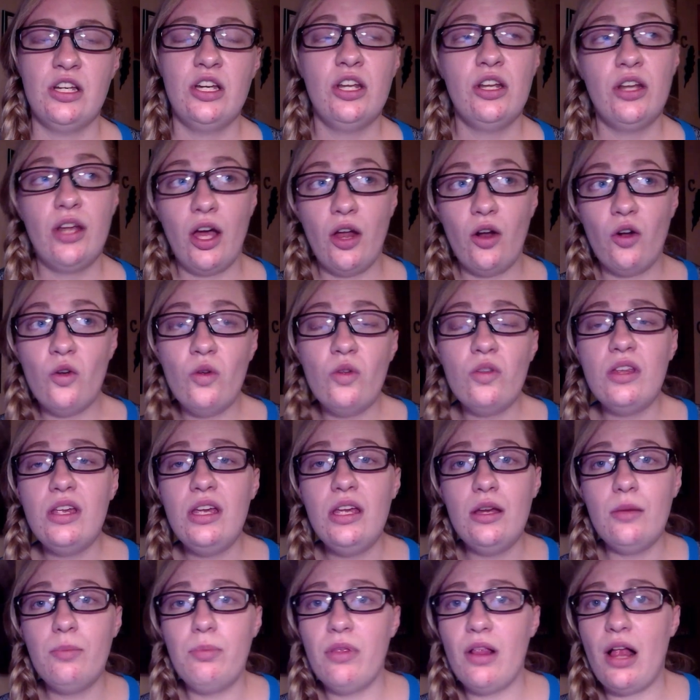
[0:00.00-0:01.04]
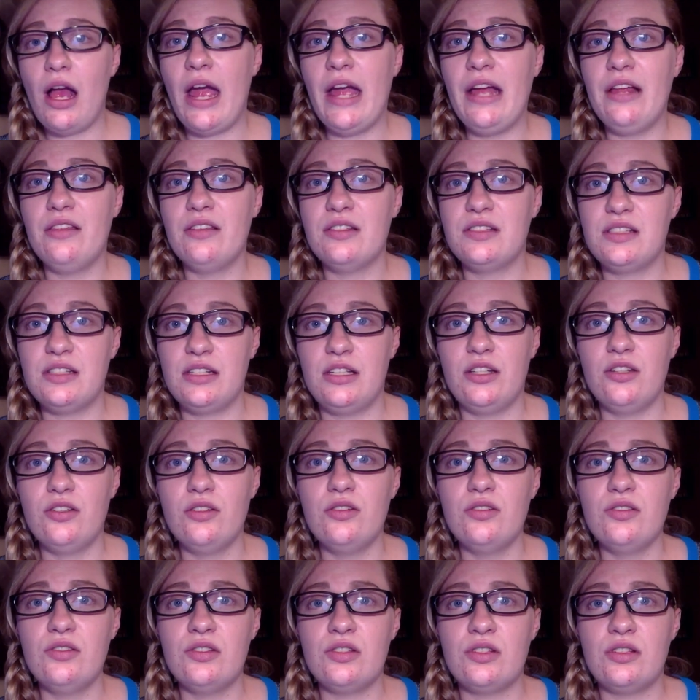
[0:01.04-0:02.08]
Not only applying the
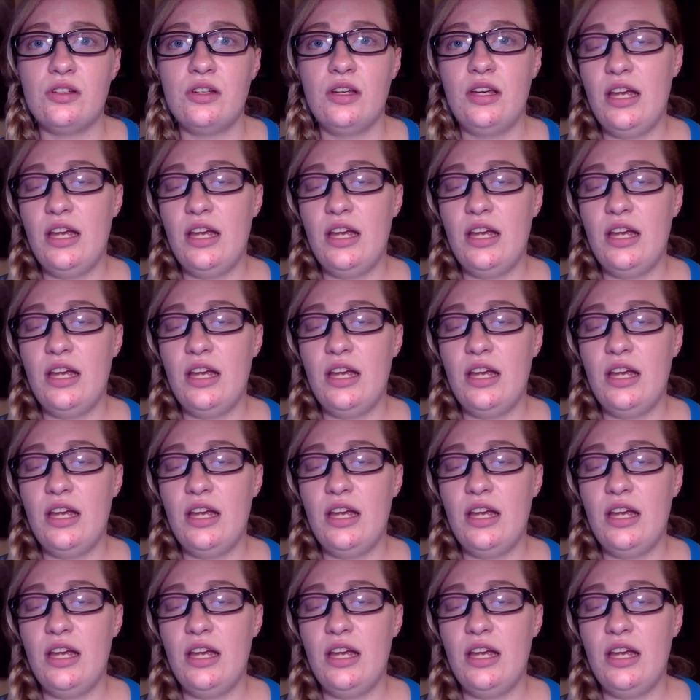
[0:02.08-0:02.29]
skills